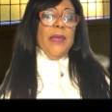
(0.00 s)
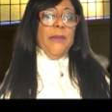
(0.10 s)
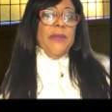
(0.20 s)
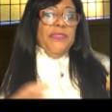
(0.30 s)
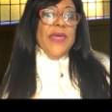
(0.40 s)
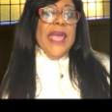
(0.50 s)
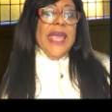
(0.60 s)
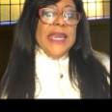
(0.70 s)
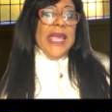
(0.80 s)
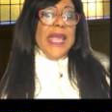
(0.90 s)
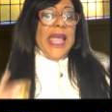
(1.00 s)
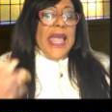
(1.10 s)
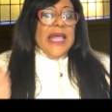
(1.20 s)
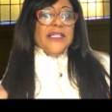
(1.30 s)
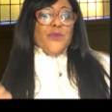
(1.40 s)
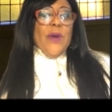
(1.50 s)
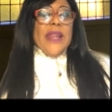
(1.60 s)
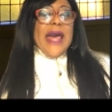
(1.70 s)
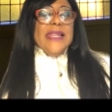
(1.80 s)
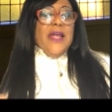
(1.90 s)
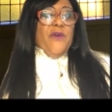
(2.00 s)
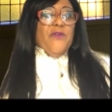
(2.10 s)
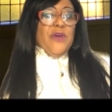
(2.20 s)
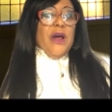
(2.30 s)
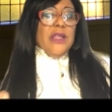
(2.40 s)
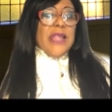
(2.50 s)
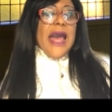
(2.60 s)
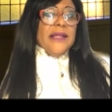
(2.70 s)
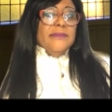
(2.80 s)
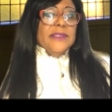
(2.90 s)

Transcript: But then here's what I love a lot